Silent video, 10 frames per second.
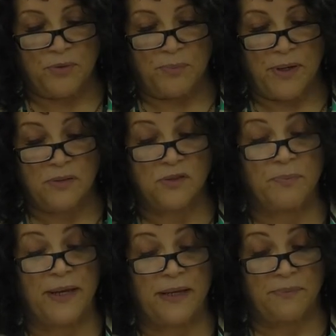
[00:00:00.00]

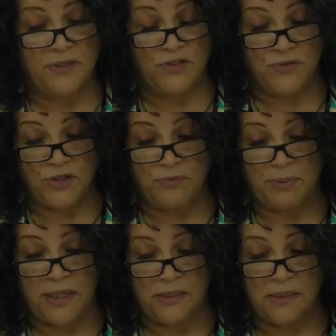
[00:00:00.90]
proposed pay administration
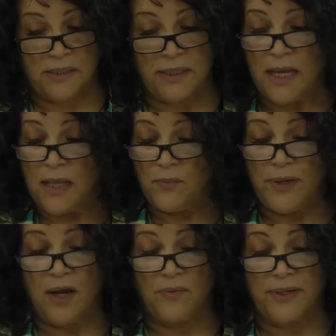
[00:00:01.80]
policy. We've
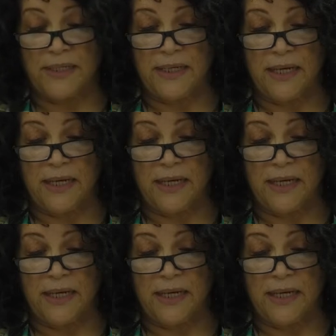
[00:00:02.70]
already